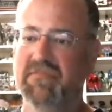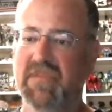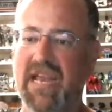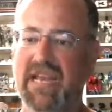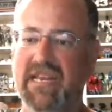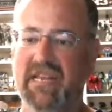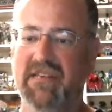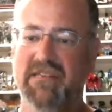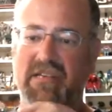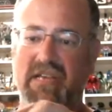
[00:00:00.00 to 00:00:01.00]
Kind of
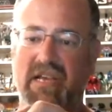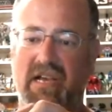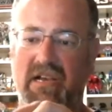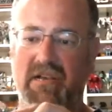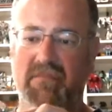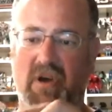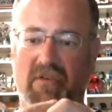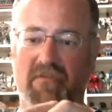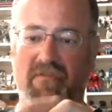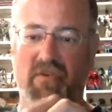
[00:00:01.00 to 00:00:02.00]
neat.
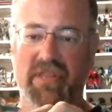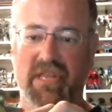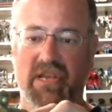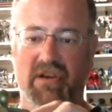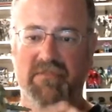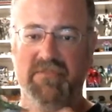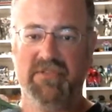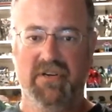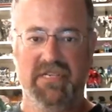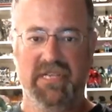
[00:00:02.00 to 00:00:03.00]
All 4 of the arms
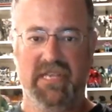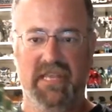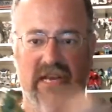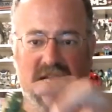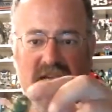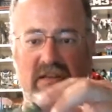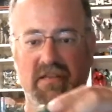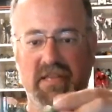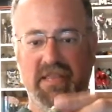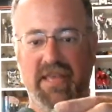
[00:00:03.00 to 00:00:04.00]
are articulated.
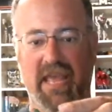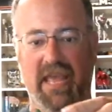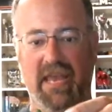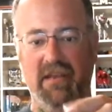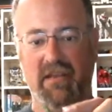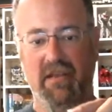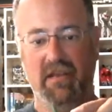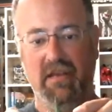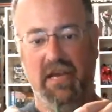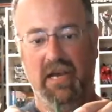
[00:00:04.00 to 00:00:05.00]
The head
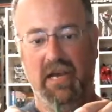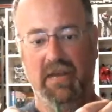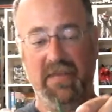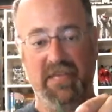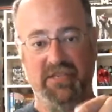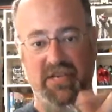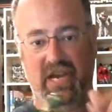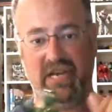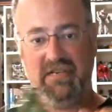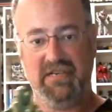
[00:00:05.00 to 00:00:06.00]
does
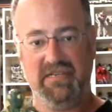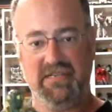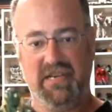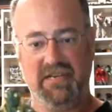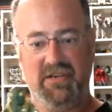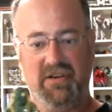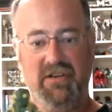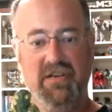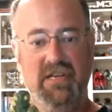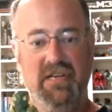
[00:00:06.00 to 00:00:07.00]
not turn,
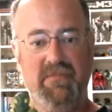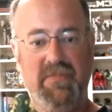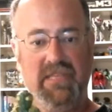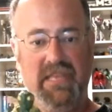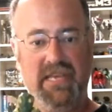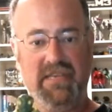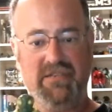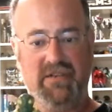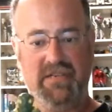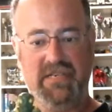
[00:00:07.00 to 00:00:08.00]
but the legs
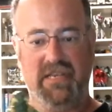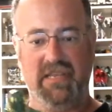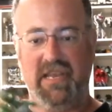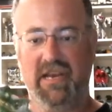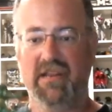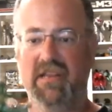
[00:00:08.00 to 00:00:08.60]
are articulated.